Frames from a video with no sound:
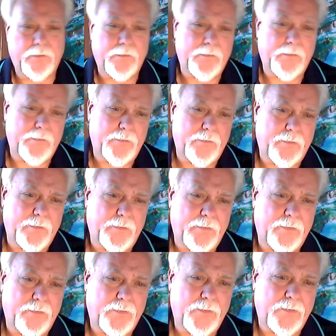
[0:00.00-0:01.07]
There's a little bit of
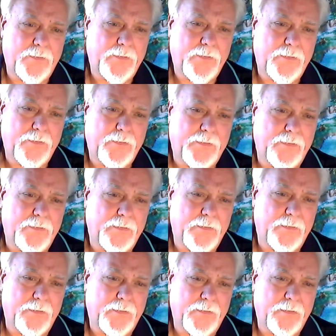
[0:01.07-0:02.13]
romance in this
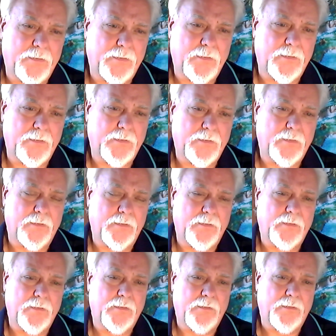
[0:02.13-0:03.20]
too. It's a
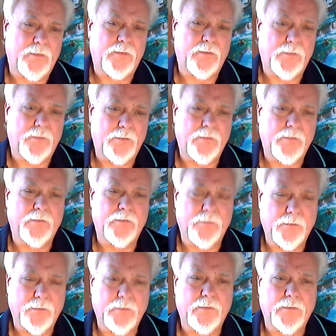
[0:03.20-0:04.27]
it's a heartfelt
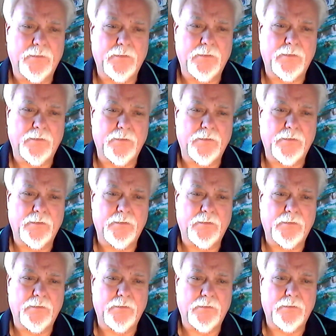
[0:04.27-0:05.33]

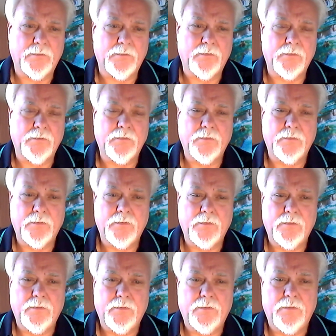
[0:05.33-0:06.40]
journey for Tony.
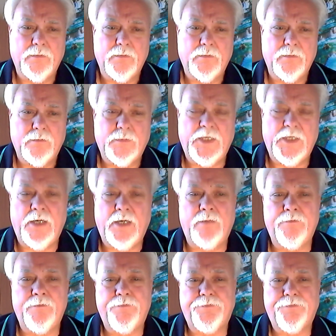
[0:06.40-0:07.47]
Yeah.
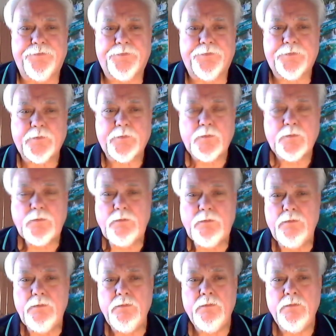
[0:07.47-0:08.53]
Some of
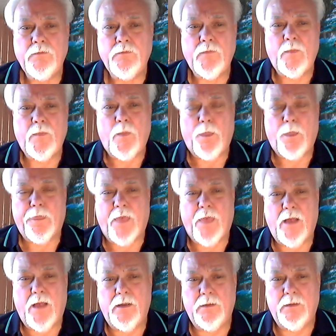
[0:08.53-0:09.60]
that's a bit of a spoiler.
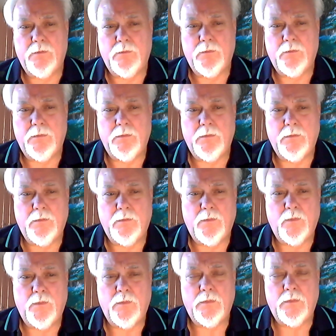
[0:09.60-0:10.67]
So, is there
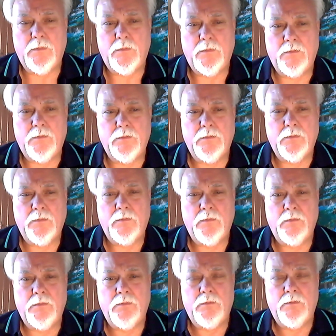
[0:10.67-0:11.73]
anything that you want to share
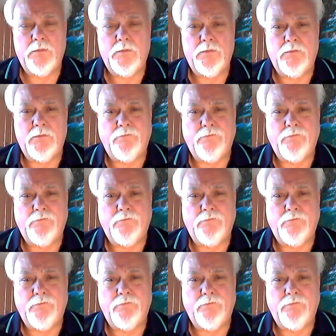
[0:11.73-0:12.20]
about